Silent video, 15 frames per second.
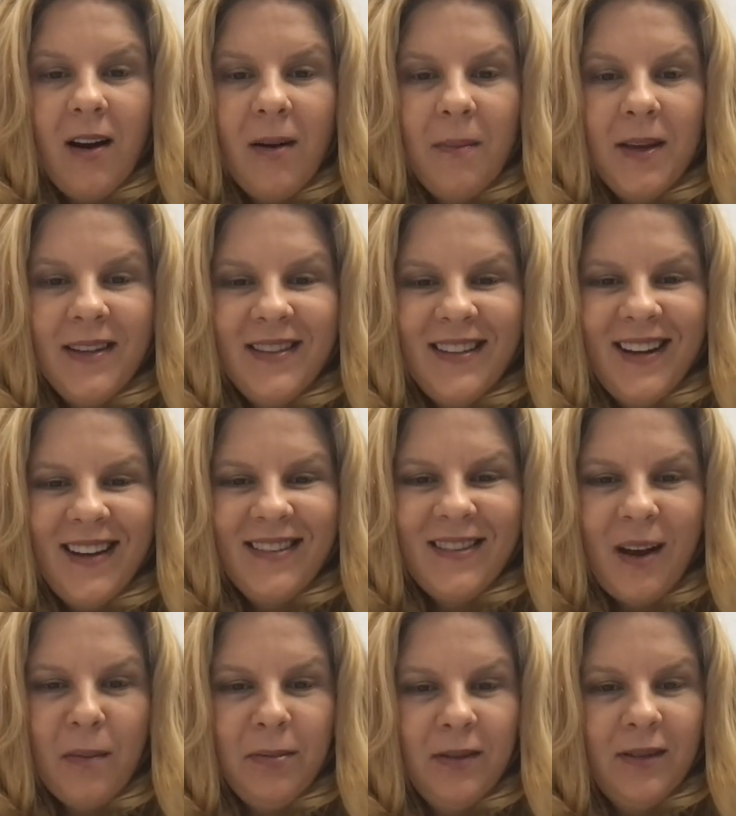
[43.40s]
in today's
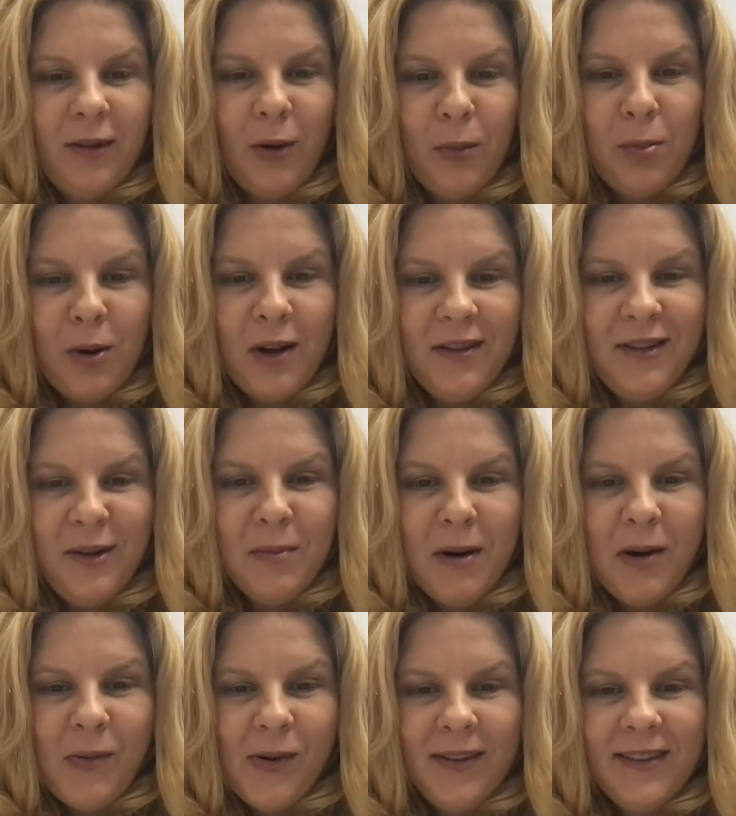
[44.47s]
episode, brought to you by
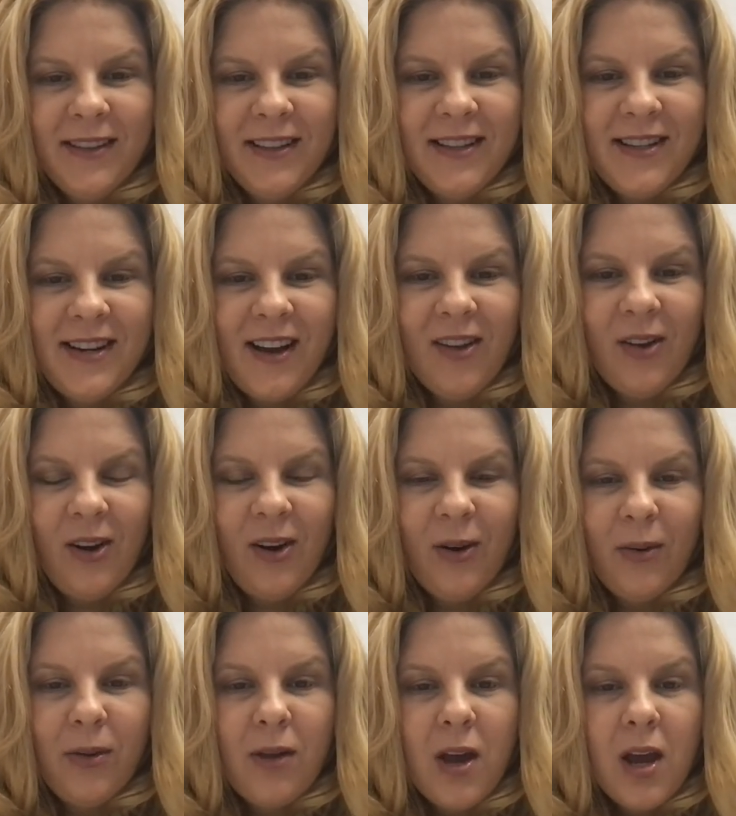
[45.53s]
One Touch
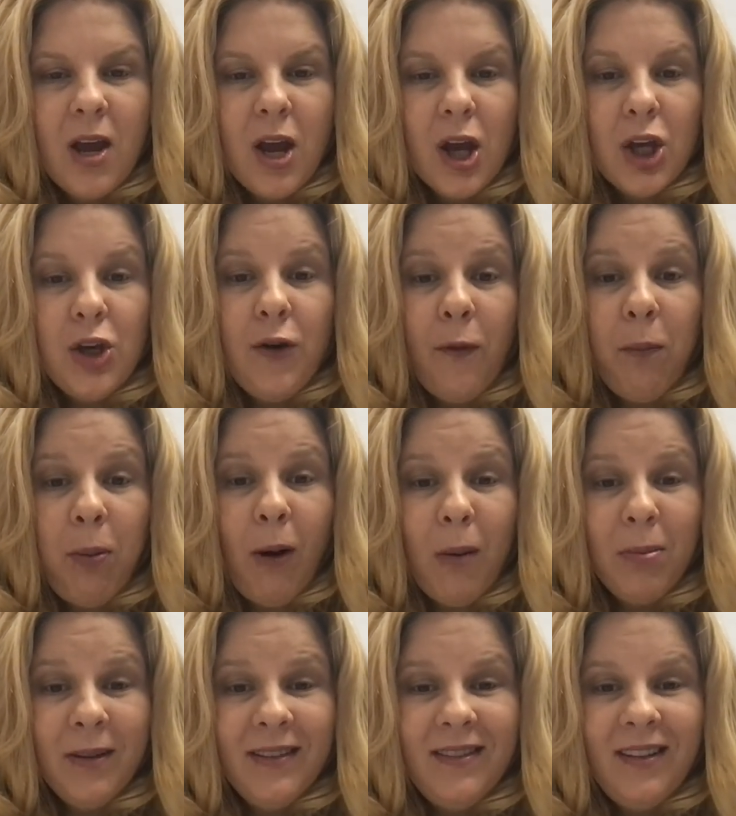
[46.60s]
Telehealth. You've
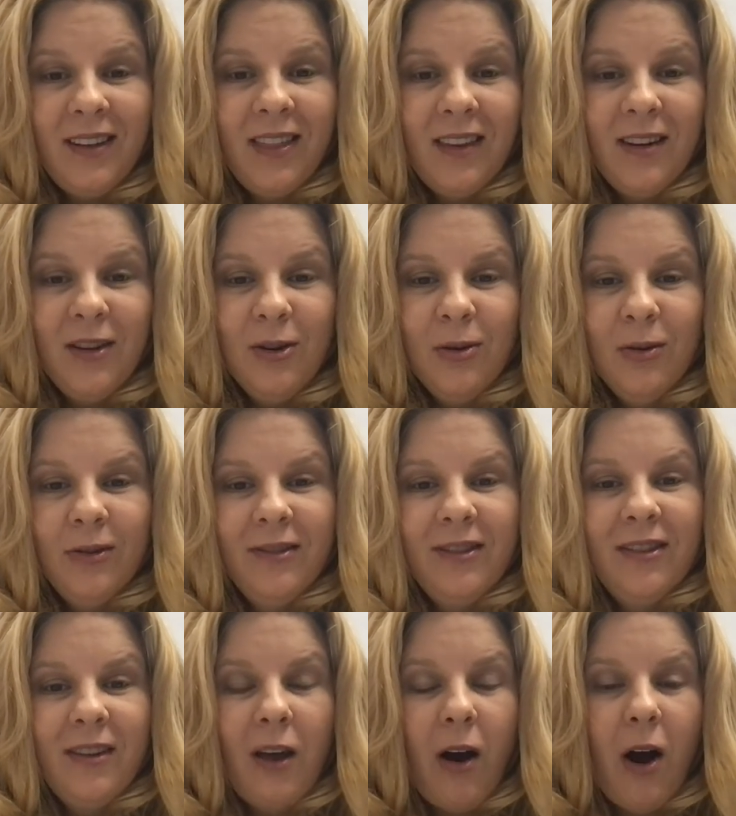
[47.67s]
probably seen the
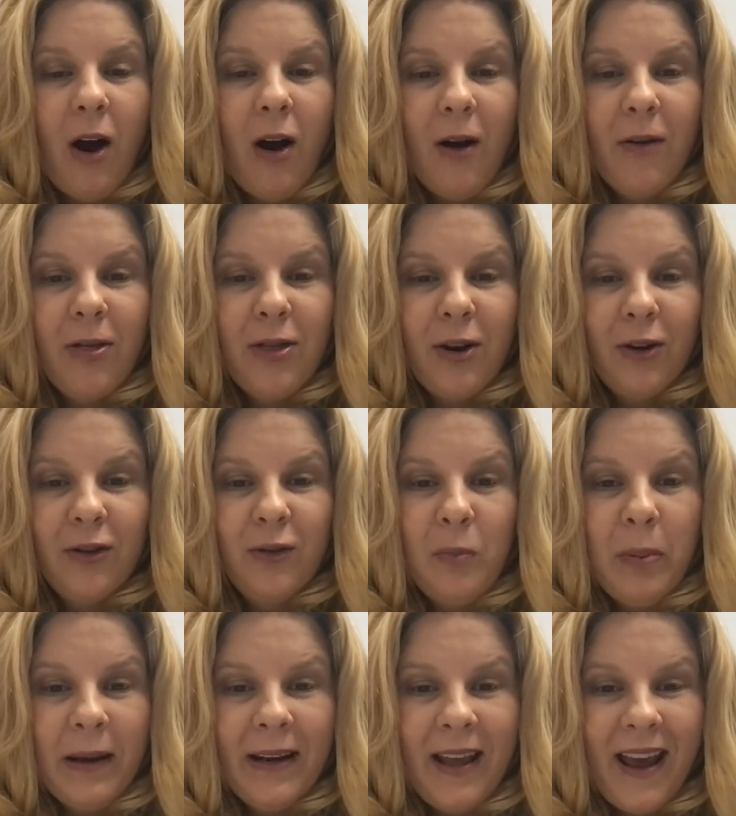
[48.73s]
news. There's
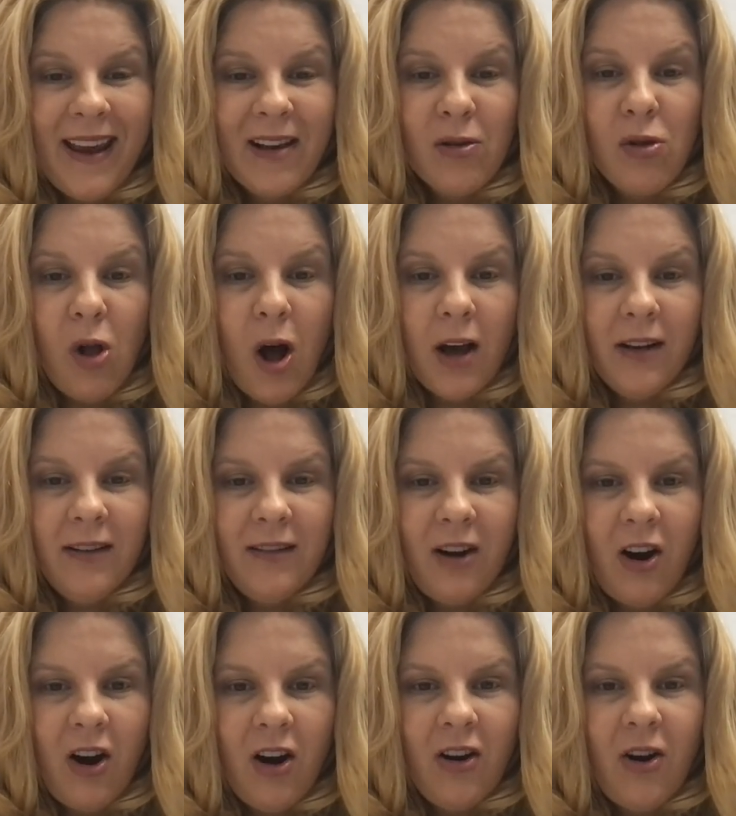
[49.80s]
been a lot of
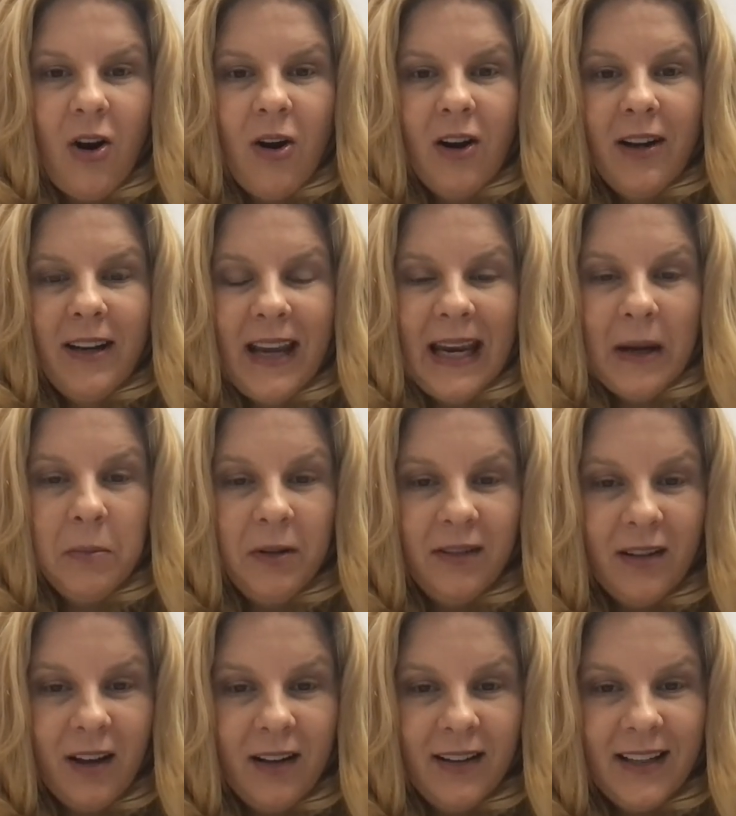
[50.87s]
talk on
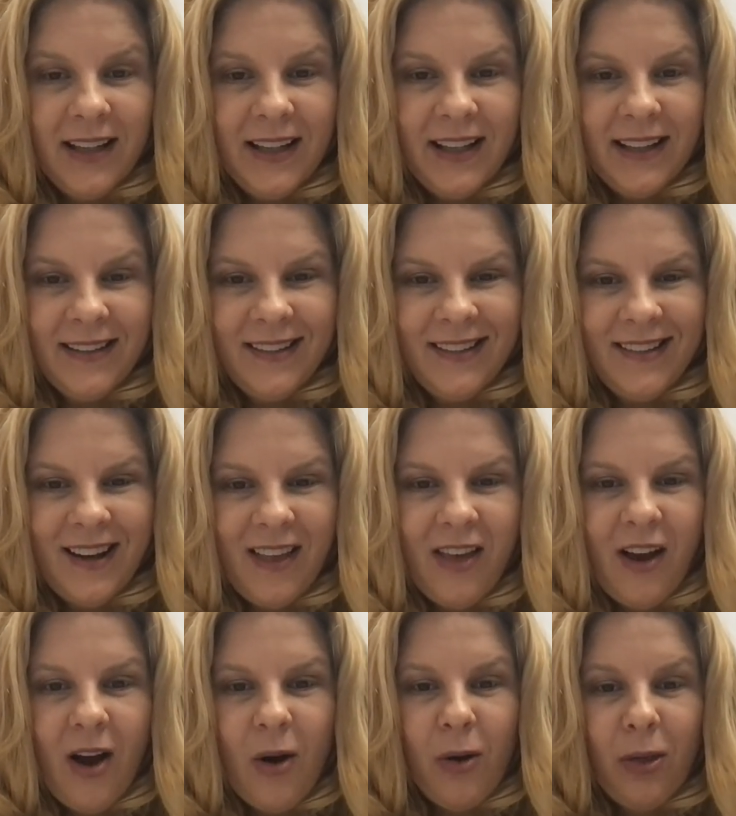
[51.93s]
Amazon getting into
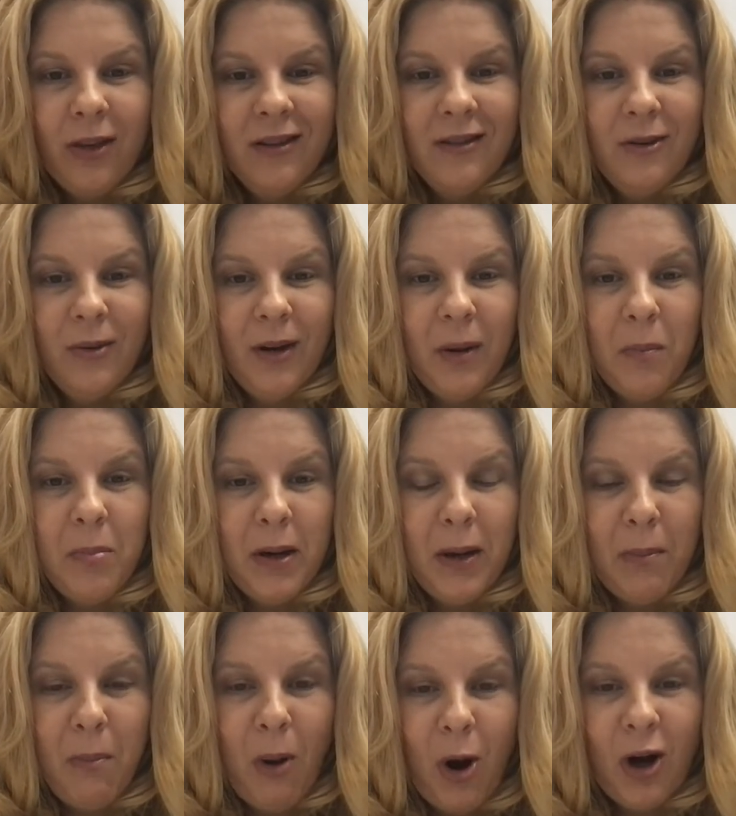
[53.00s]
telehealth and doing a big
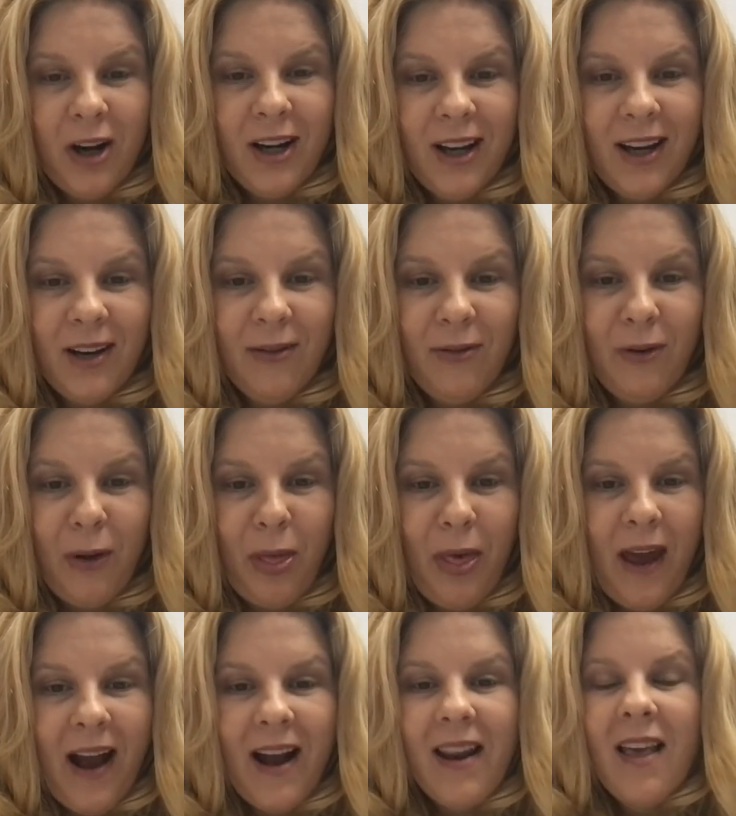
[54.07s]
marketing for
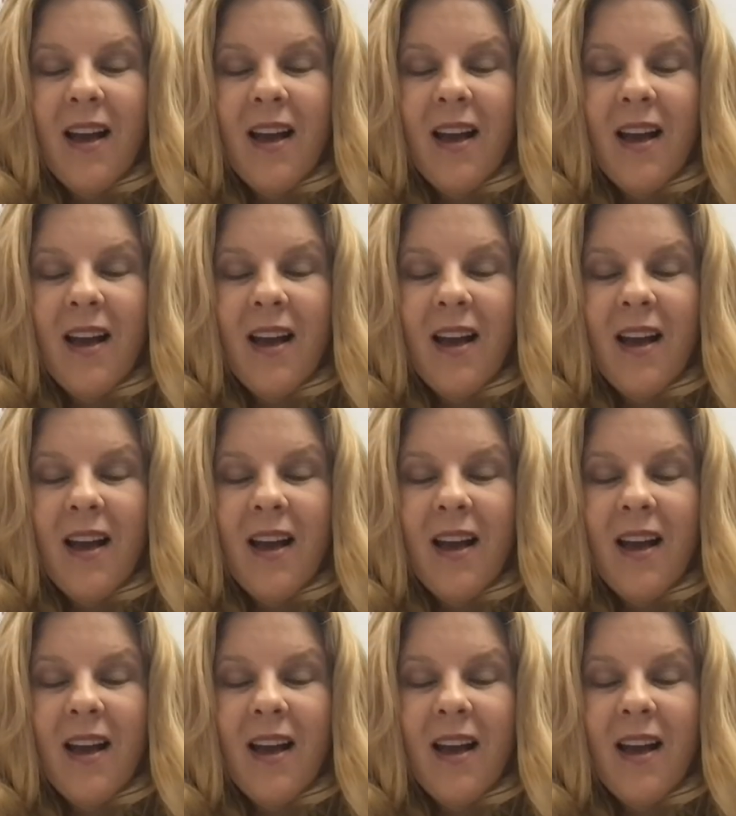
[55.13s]
that.